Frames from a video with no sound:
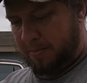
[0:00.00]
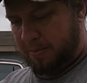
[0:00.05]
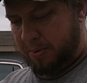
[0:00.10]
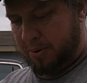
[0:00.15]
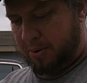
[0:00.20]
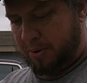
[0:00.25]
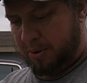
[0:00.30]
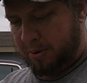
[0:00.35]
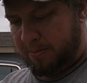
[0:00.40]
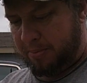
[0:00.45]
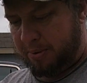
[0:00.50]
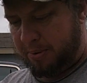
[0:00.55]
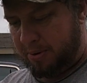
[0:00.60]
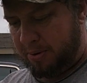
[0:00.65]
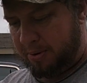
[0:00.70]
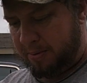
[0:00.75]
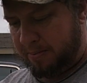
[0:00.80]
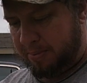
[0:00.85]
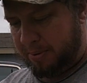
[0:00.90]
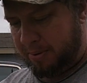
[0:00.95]
pull and
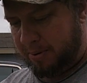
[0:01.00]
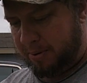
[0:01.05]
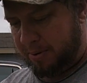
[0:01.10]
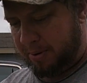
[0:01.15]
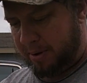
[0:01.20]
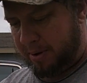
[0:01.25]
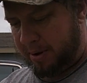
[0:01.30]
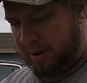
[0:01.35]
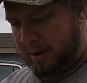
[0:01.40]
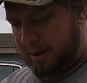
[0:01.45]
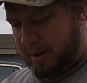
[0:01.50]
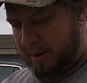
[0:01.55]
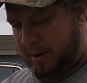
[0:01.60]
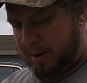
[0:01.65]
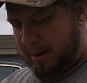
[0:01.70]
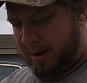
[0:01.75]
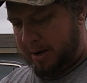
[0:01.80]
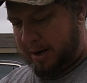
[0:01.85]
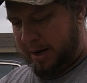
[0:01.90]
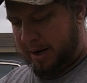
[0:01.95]
pull and pull.
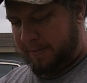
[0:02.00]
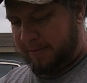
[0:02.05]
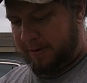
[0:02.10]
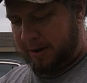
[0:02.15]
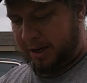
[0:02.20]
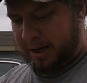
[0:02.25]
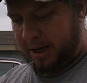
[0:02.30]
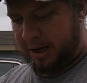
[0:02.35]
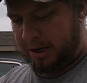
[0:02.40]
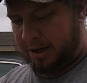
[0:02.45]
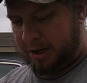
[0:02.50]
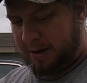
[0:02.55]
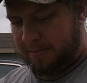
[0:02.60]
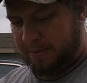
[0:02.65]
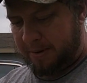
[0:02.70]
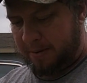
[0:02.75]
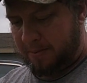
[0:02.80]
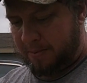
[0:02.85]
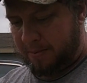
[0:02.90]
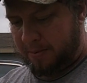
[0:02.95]
And if you catch
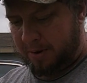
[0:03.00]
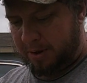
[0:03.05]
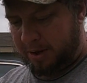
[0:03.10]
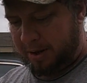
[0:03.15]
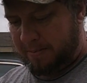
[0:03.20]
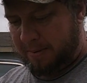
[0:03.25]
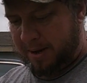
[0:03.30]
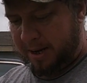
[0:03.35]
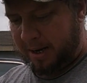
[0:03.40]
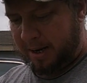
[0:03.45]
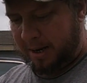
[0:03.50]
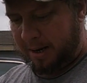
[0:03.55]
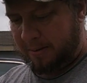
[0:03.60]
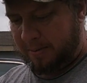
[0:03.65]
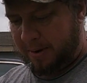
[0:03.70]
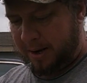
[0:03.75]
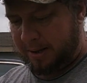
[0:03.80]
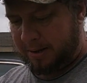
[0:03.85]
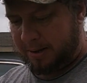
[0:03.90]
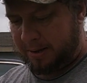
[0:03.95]
something really big
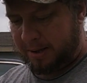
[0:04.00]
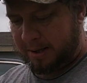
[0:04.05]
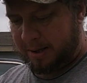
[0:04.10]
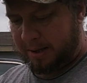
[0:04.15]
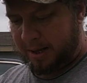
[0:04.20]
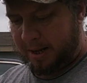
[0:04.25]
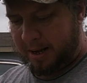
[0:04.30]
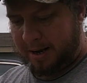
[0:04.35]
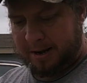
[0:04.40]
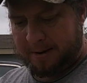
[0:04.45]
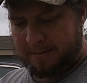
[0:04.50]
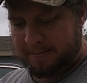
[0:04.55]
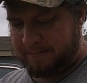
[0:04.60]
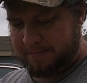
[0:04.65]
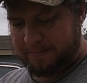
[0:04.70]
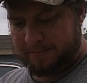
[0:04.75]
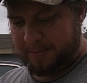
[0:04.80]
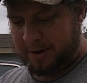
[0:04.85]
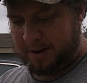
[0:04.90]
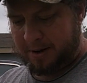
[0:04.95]
anyways on this line,
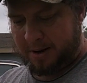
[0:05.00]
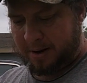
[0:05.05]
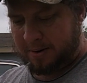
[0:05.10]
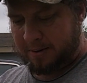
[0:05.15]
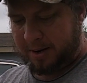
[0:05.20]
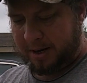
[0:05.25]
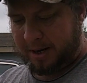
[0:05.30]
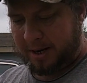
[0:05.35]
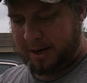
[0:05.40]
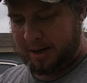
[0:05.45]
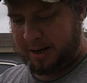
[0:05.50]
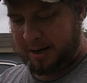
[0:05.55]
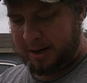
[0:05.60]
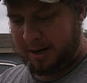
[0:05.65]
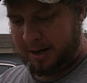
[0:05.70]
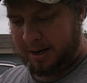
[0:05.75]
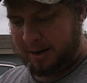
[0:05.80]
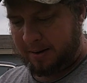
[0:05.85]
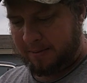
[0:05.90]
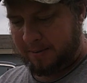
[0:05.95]
you're not gonna get it
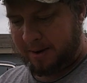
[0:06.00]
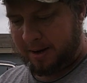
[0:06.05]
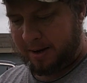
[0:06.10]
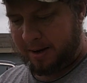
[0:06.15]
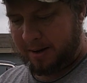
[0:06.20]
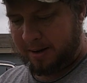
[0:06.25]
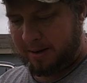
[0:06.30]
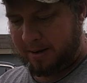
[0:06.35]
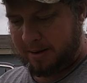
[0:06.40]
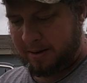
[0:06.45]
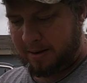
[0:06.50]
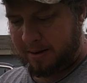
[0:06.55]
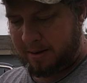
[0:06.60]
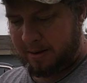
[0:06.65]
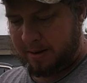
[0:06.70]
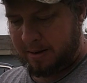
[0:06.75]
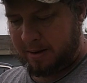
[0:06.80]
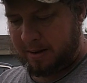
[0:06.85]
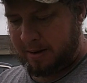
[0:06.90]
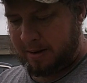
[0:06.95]
in anyway.
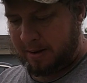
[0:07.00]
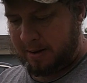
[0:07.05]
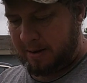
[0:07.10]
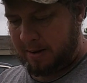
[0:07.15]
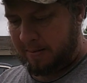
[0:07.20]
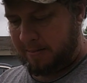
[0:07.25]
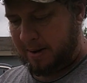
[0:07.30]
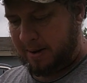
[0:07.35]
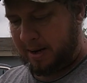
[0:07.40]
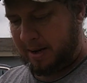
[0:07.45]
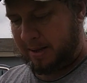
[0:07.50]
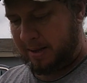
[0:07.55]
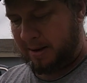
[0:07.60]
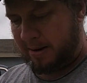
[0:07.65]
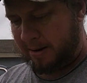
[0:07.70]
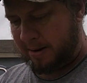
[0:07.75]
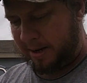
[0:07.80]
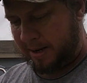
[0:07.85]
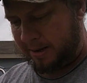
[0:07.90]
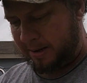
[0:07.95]
But
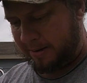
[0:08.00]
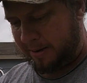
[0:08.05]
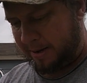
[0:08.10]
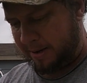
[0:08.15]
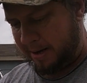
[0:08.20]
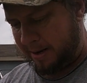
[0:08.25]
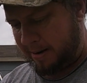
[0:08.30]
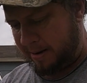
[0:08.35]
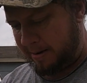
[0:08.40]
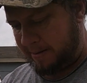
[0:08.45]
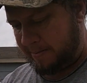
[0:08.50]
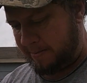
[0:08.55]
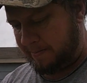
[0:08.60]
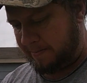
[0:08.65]
there it is right there.